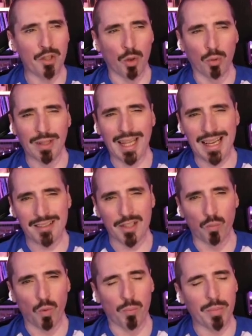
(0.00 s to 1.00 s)
No less
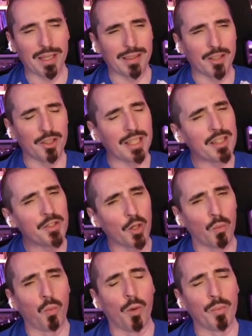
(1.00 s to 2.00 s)
than 1 minute, because a
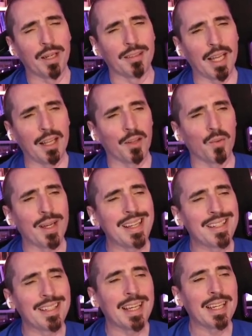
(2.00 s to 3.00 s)
sub 1 minute Lalo
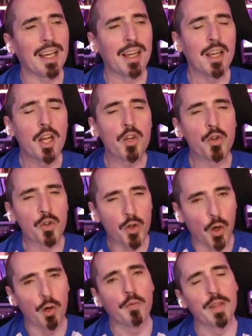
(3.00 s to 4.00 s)
is a
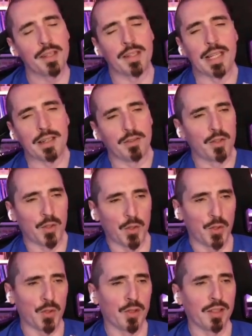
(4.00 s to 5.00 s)
nervous thing to do.